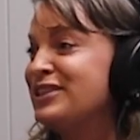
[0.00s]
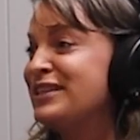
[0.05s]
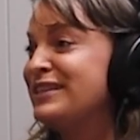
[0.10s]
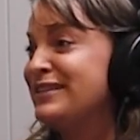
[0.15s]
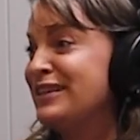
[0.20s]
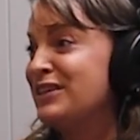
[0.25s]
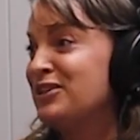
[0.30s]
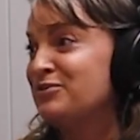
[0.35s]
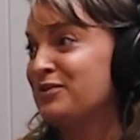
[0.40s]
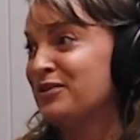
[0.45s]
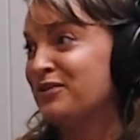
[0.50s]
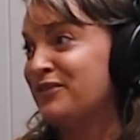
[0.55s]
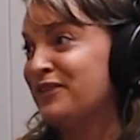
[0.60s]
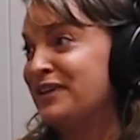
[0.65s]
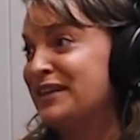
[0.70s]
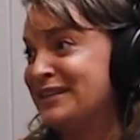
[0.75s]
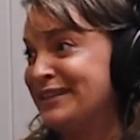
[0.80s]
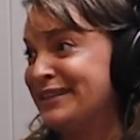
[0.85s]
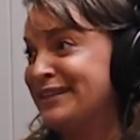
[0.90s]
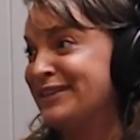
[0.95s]
you did say you were
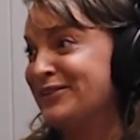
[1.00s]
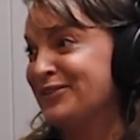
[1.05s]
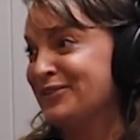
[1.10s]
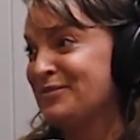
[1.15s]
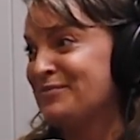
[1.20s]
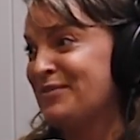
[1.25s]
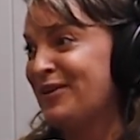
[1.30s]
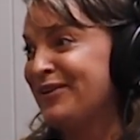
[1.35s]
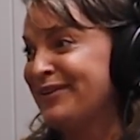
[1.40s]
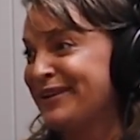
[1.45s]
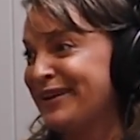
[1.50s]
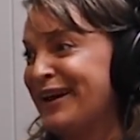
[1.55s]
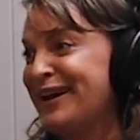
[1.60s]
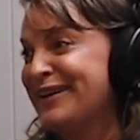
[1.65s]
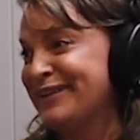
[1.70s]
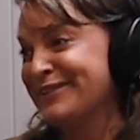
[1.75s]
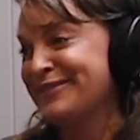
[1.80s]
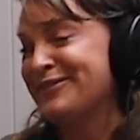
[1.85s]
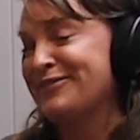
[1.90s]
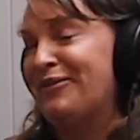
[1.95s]
fit in the other
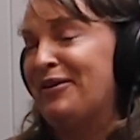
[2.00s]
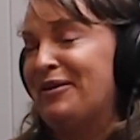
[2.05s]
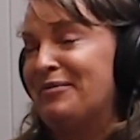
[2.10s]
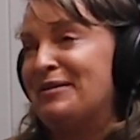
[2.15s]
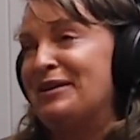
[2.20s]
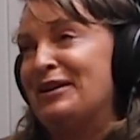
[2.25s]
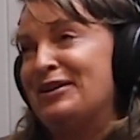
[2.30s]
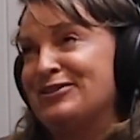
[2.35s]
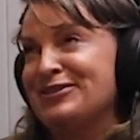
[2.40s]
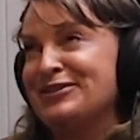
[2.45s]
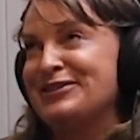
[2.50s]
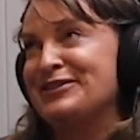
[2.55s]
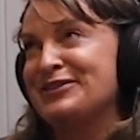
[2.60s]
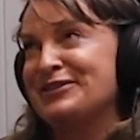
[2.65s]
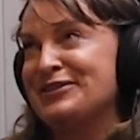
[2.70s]
podcast, so I mean, I just